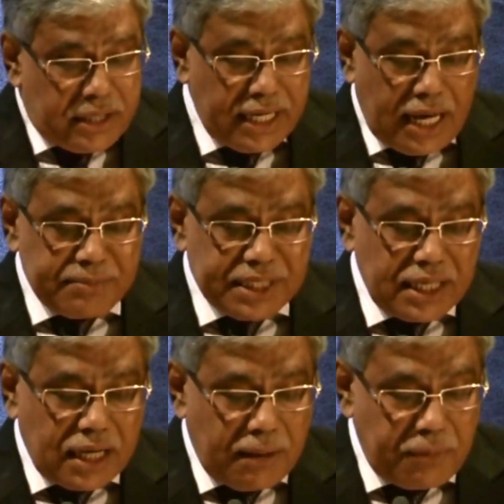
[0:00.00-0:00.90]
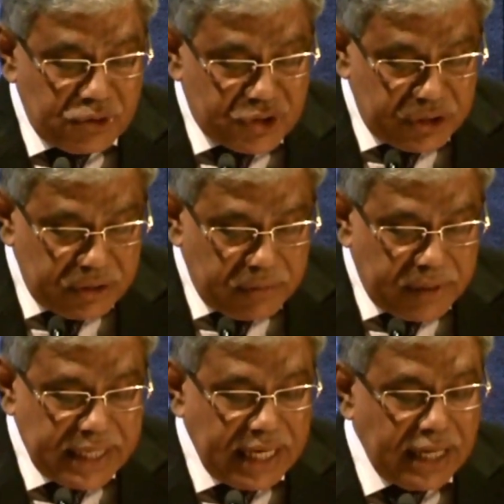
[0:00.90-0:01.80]
Then I'm telling about
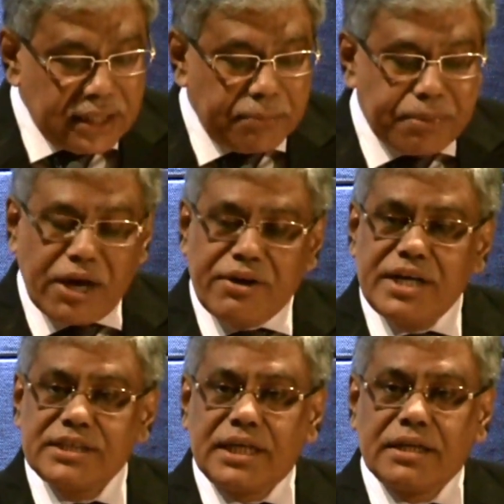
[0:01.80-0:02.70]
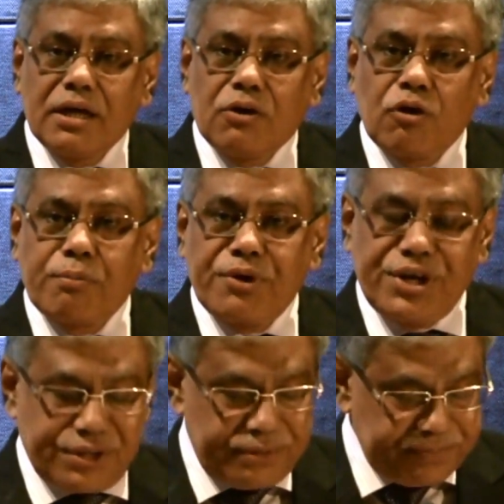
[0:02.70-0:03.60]
realign the priorities and the
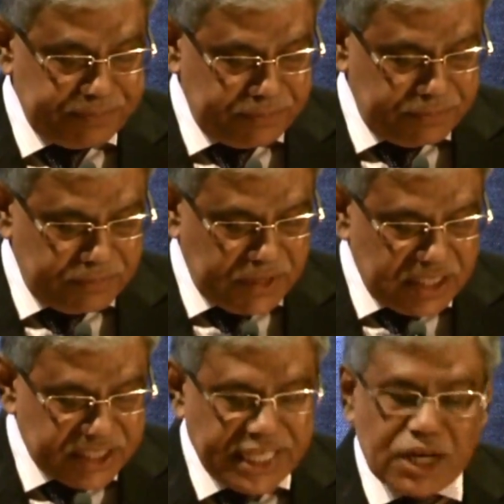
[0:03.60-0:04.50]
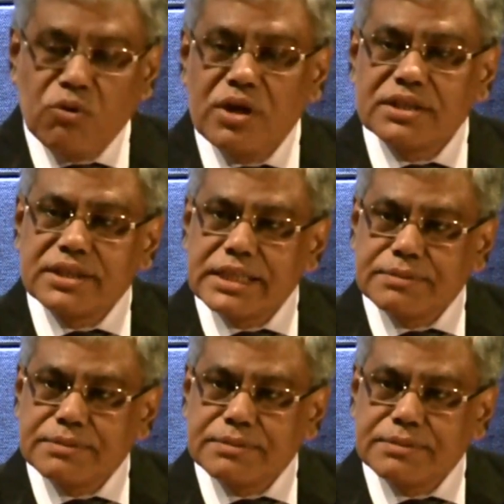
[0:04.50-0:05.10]
corporate stakeholders'